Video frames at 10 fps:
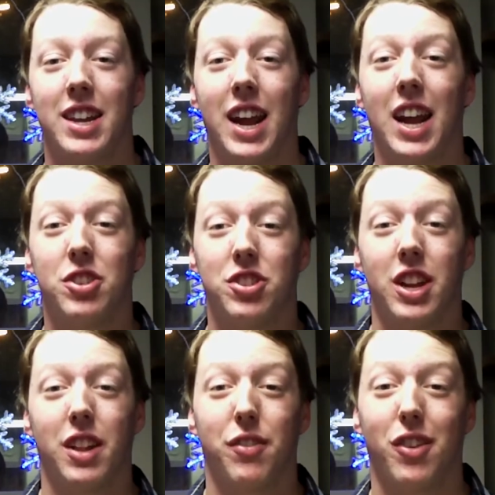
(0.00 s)
The H
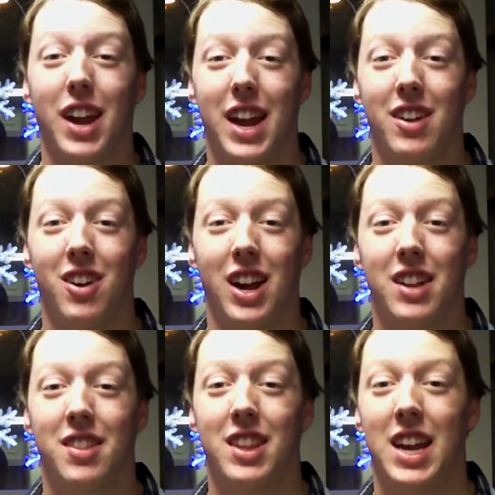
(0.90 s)
stands for
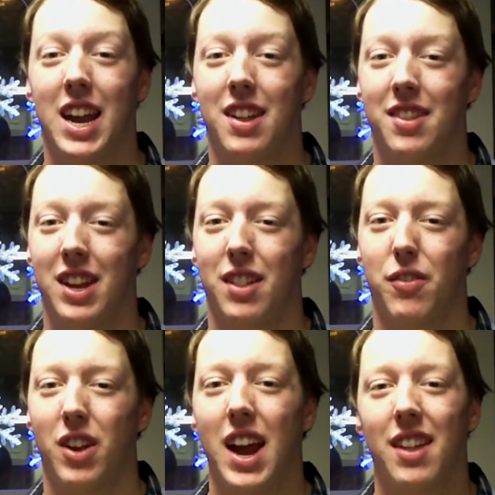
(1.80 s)
halides, the A stands
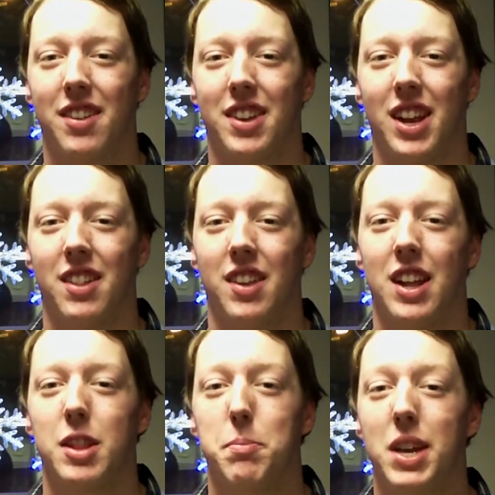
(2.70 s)
for acetates,
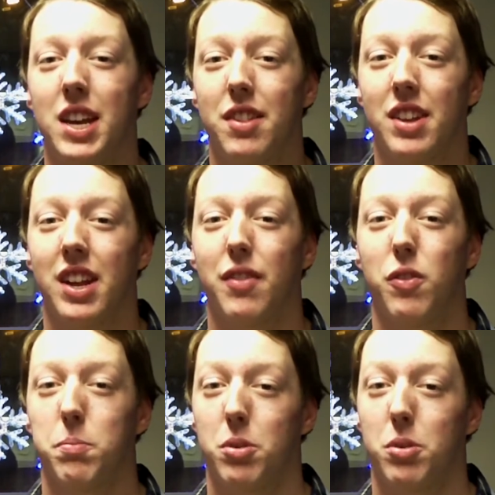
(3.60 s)
and the P stands for